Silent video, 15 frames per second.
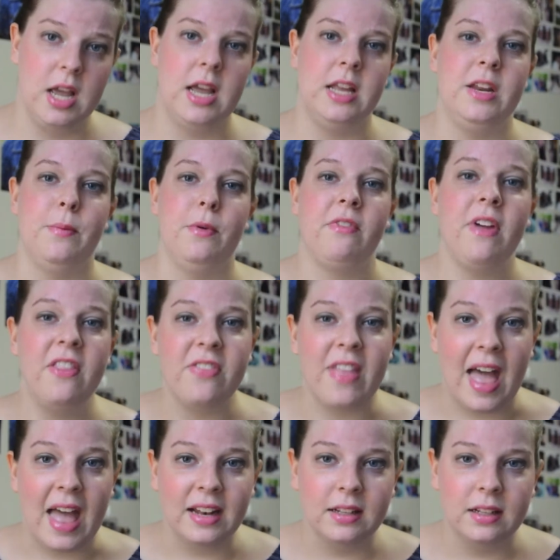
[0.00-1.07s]
And to prevent
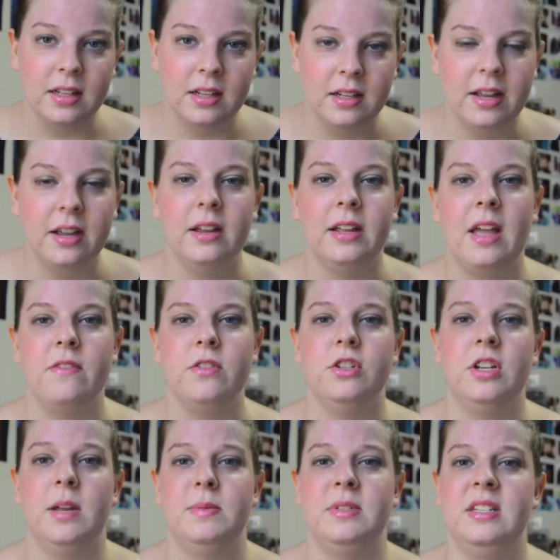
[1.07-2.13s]
that, Kevin
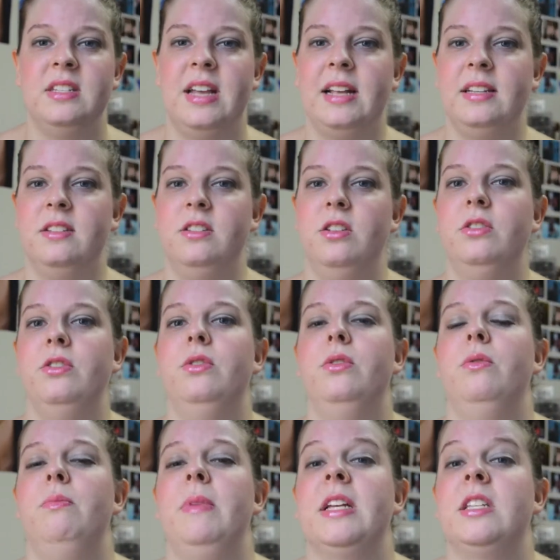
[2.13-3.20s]
James decides to do
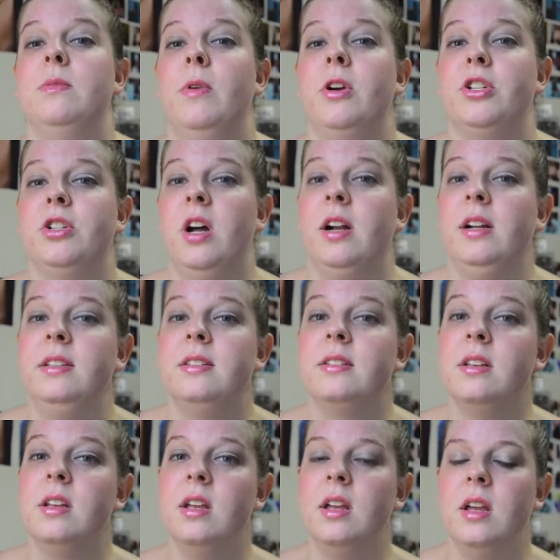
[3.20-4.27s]
mixed martial arts
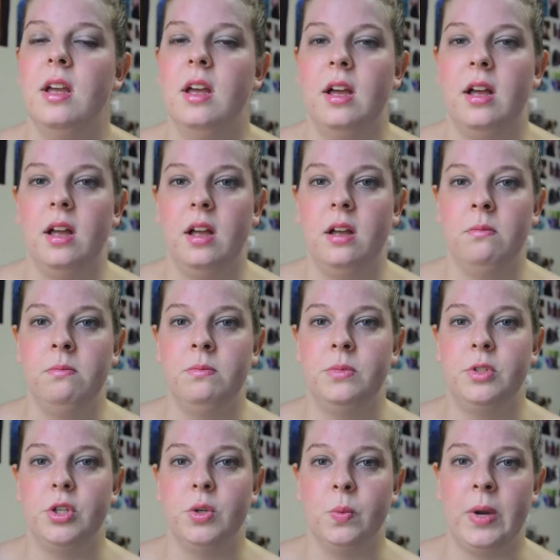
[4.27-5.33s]

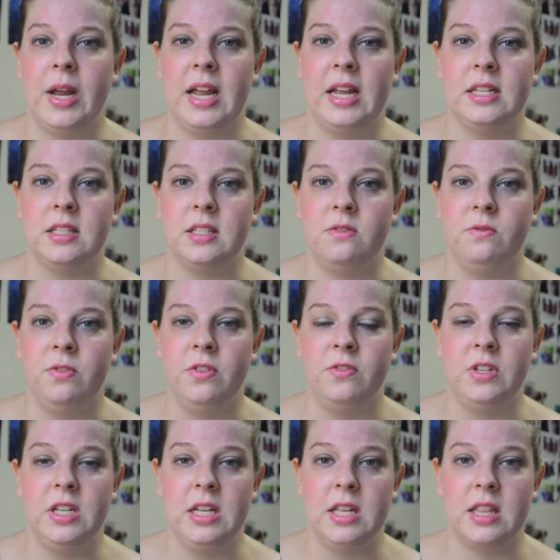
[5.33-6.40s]
to raise
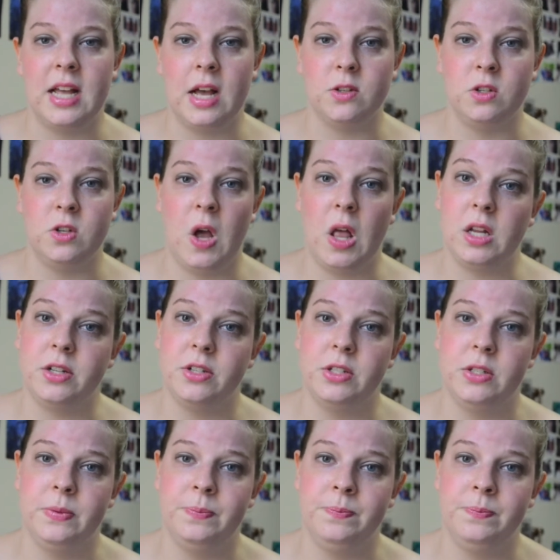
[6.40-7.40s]
$50,000.